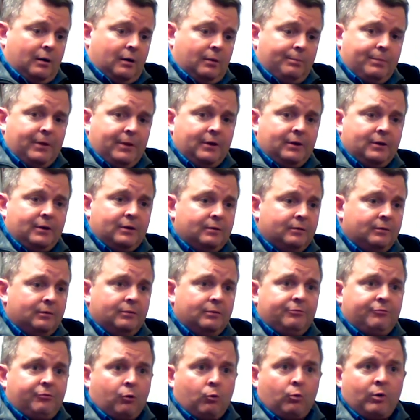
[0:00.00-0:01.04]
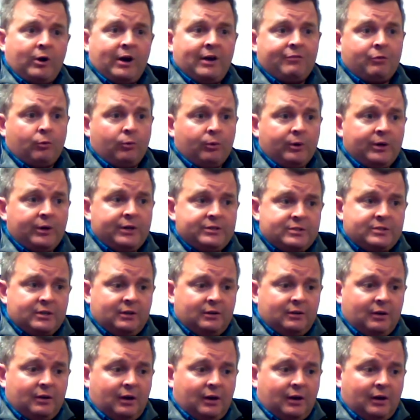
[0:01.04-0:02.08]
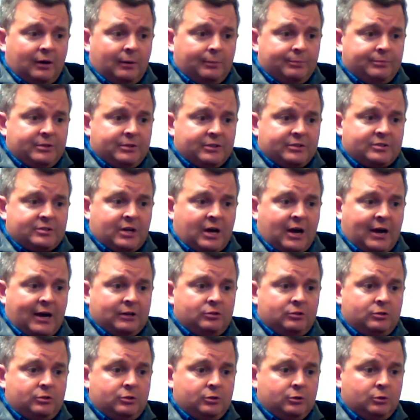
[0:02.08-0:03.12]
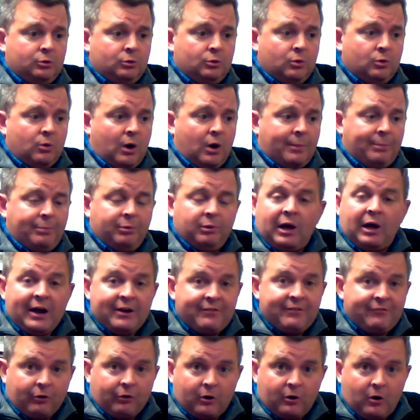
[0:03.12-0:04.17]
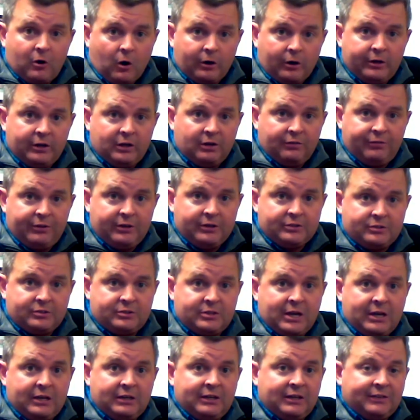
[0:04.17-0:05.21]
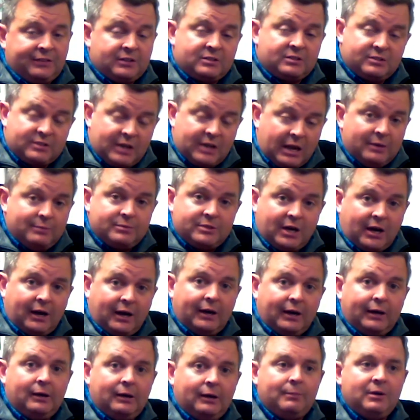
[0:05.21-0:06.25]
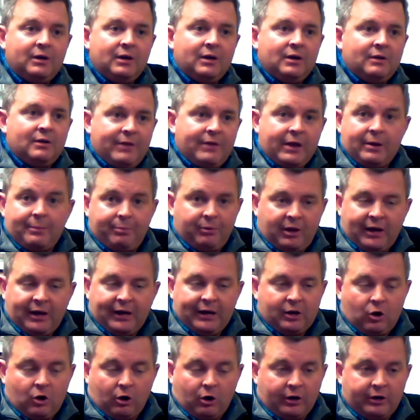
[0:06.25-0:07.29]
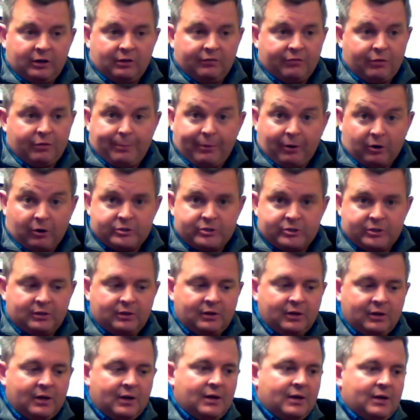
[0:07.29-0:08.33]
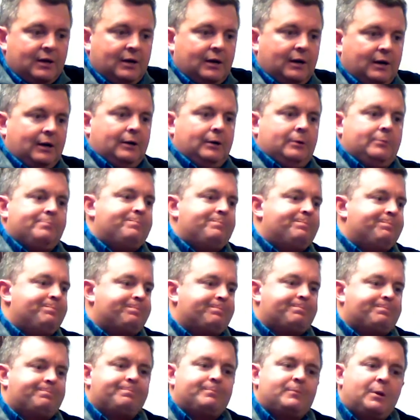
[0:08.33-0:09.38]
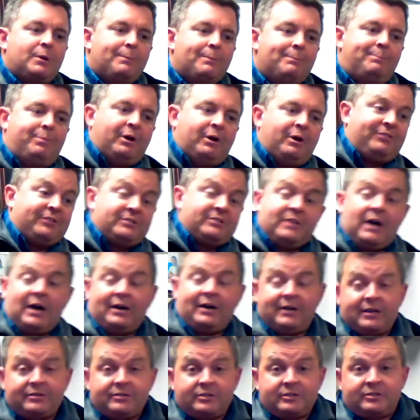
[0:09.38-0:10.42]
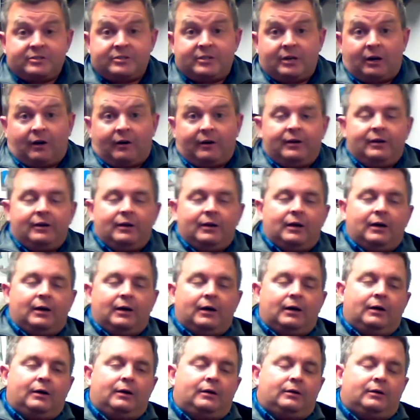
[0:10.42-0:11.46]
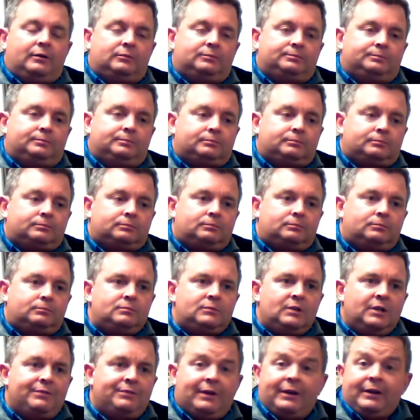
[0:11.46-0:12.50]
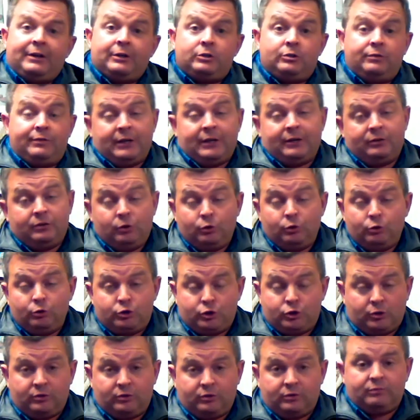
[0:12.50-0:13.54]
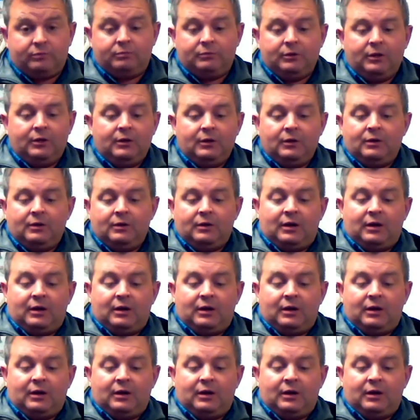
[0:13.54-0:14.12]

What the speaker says: for whatever reason, decide to apply for guardian of the estate at the same time they apply guardian of the person. But if it's not necessary, then you shouldn't